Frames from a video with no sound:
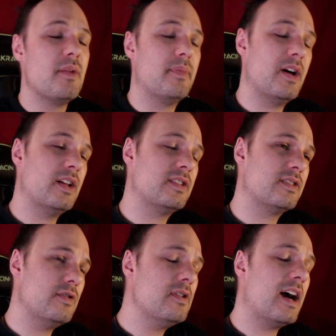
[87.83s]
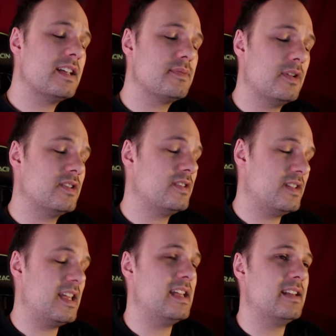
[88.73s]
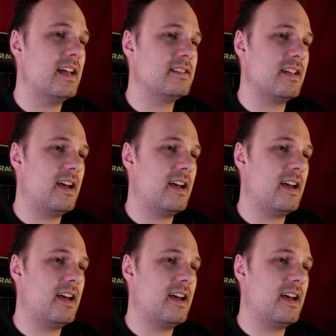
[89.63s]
but you guys must see that